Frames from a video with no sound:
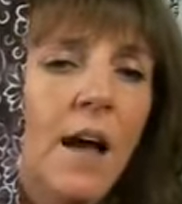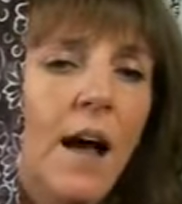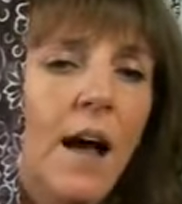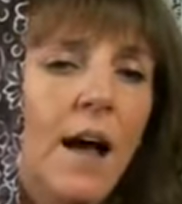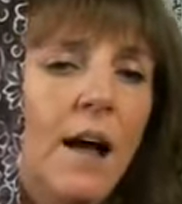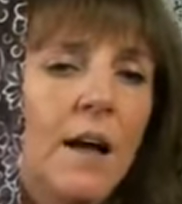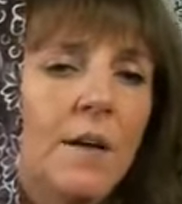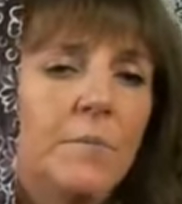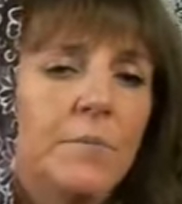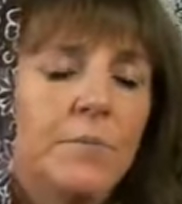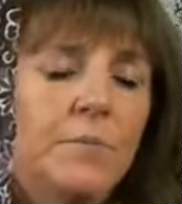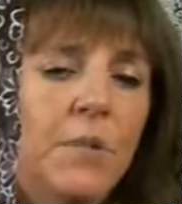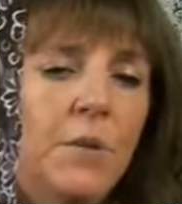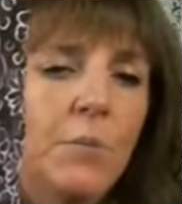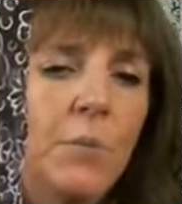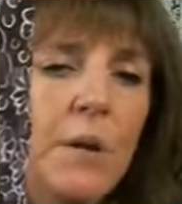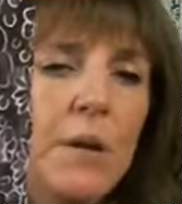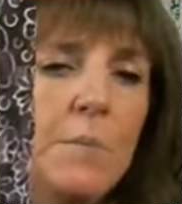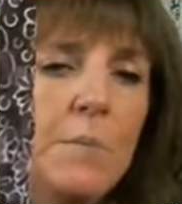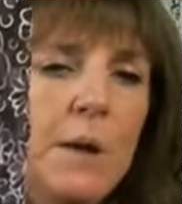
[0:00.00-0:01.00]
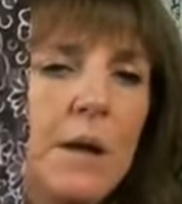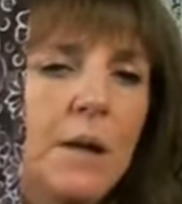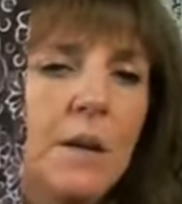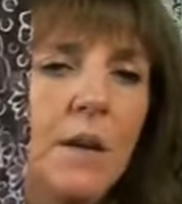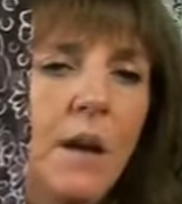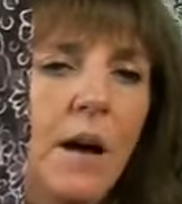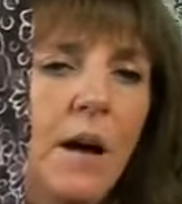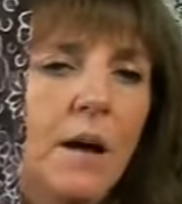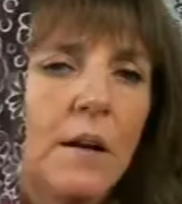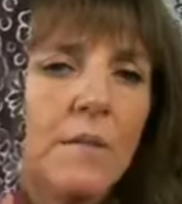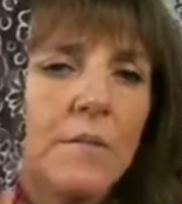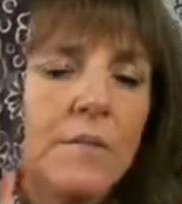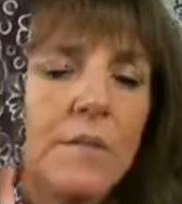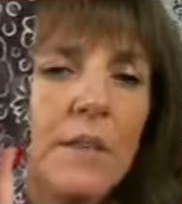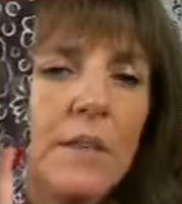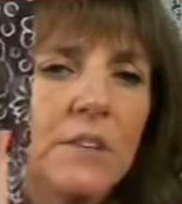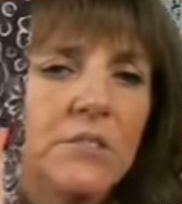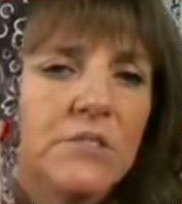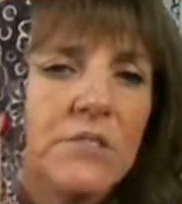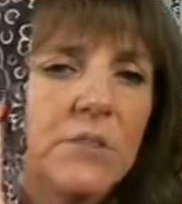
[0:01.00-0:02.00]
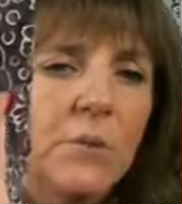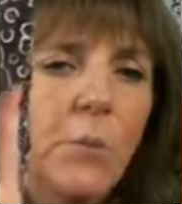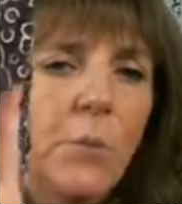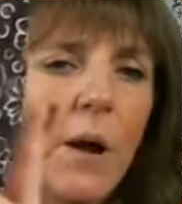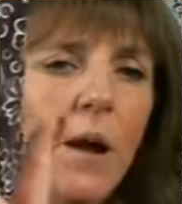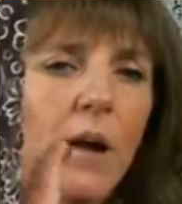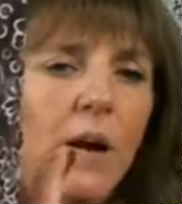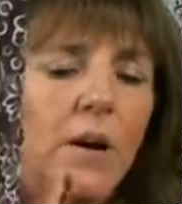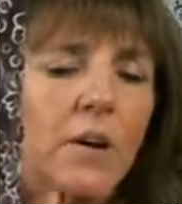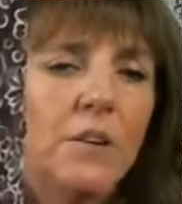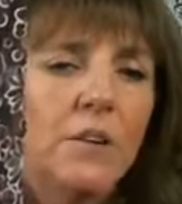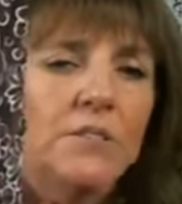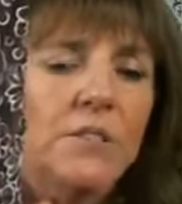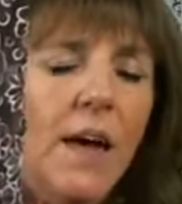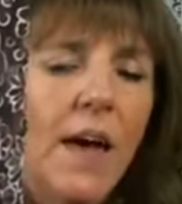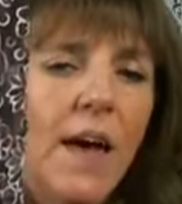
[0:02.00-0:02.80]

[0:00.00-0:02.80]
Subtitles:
the repeat of these squares